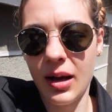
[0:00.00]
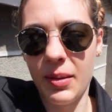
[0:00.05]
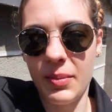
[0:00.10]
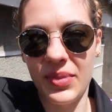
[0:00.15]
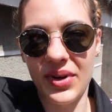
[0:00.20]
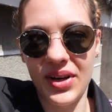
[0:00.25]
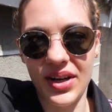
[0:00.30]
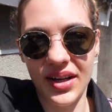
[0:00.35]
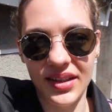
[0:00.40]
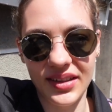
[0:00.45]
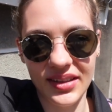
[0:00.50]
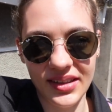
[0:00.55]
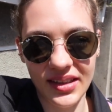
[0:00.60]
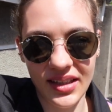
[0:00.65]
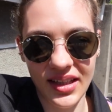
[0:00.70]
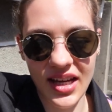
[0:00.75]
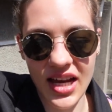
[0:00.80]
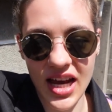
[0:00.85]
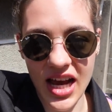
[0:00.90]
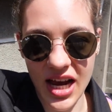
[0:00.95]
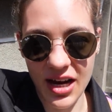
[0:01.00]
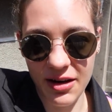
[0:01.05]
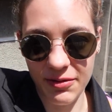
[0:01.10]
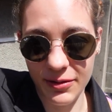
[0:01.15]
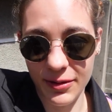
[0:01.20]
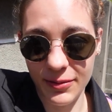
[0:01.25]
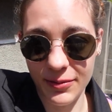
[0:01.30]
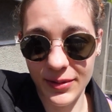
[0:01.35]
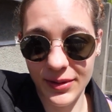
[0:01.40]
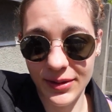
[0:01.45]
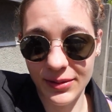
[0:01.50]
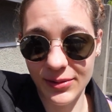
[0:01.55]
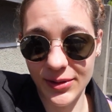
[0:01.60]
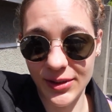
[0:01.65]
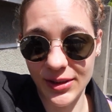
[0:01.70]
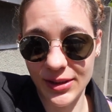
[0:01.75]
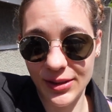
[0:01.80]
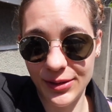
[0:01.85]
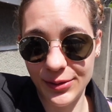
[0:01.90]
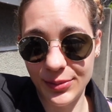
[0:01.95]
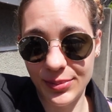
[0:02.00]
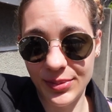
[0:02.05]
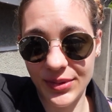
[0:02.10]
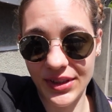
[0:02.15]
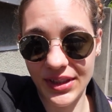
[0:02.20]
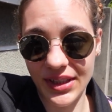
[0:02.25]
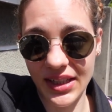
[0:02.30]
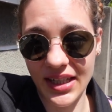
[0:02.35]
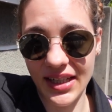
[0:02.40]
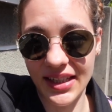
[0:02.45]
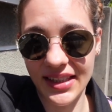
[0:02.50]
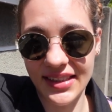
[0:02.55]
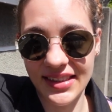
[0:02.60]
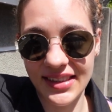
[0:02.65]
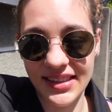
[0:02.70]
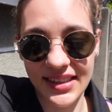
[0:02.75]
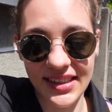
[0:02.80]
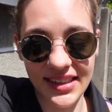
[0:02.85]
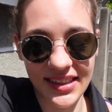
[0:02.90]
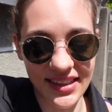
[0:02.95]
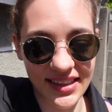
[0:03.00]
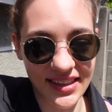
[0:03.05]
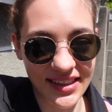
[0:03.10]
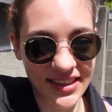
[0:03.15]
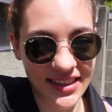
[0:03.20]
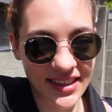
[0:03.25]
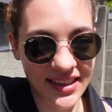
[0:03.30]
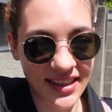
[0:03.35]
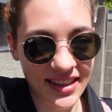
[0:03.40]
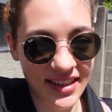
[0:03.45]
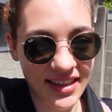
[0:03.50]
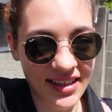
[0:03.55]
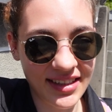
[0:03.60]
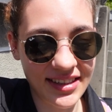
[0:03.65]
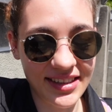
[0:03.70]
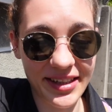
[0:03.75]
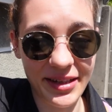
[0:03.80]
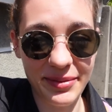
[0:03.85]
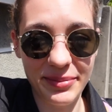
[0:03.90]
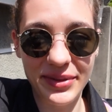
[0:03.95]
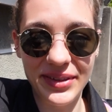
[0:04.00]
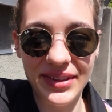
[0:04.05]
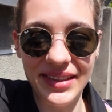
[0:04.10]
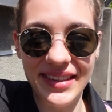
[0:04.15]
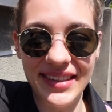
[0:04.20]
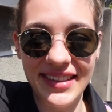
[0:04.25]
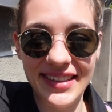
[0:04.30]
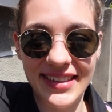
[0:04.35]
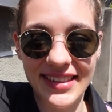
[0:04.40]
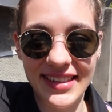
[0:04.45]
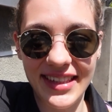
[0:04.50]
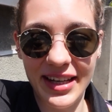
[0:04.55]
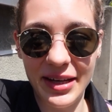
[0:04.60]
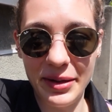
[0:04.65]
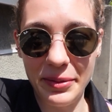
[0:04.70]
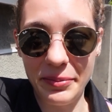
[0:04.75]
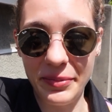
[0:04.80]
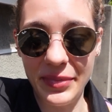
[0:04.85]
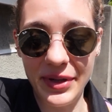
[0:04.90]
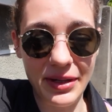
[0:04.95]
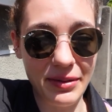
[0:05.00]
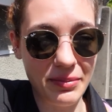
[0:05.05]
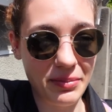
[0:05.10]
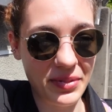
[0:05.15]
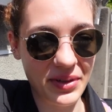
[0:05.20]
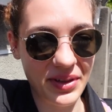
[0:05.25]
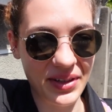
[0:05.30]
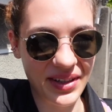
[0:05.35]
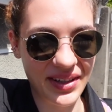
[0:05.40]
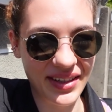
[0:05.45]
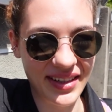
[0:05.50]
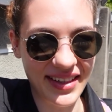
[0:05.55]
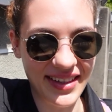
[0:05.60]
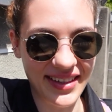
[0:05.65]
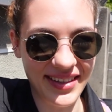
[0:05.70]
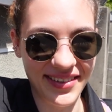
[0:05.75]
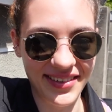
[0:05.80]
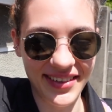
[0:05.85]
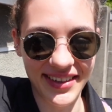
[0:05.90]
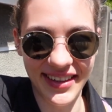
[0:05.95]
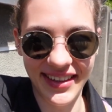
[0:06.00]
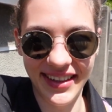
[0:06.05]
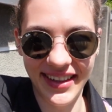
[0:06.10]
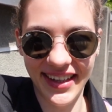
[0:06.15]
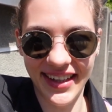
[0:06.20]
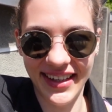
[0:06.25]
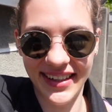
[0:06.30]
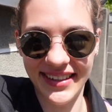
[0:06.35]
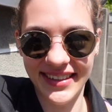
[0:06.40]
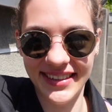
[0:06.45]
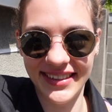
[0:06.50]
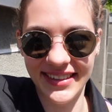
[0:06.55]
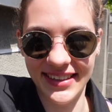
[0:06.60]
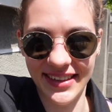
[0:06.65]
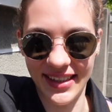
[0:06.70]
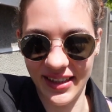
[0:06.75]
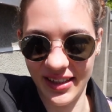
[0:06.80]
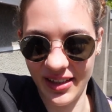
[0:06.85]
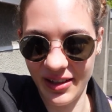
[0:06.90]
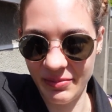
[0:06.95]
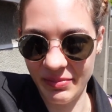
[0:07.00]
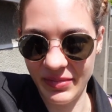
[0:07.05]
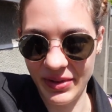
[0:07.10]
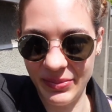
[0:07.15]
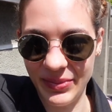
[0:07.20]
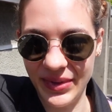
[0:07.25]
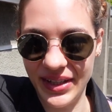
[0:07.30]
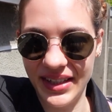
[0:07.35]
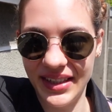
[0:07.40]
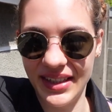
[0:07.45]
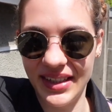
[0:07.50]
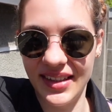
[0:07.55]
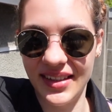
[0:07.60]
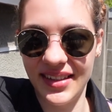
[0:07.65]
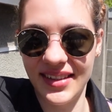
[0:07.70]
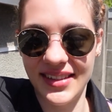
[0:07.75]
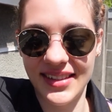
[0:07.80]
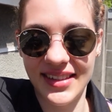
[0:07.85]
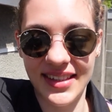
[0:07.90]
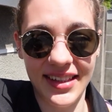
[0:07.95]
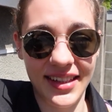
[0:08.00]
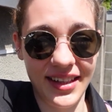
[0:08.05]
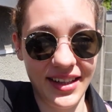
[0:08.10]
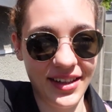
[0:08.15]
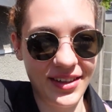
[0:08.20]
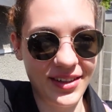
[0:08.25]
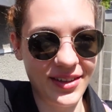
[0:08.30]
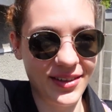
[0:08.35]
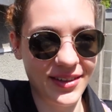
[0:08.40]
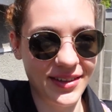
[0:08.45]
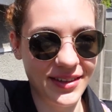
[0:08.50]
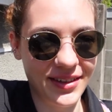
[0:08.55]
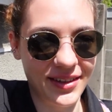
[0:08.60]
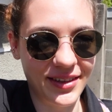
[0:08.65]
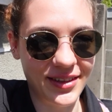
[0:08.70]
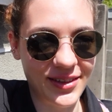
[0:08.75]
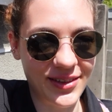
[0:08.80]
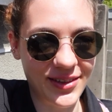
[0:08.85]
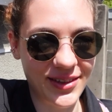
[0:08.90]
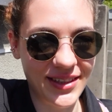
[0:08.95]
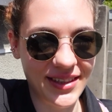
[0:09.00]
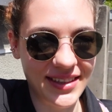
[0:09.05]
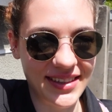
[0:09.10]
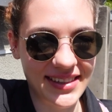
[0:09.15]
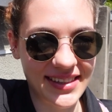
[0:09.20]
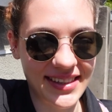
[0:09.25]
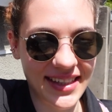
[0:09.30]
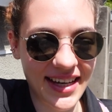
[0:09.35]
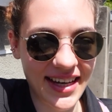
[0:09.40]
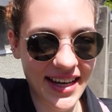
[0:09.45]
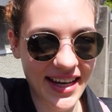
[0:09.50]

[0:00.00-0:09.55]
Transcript: but everyone was super nice the Japanese um, people they really liked it they complimented us a lot on the streets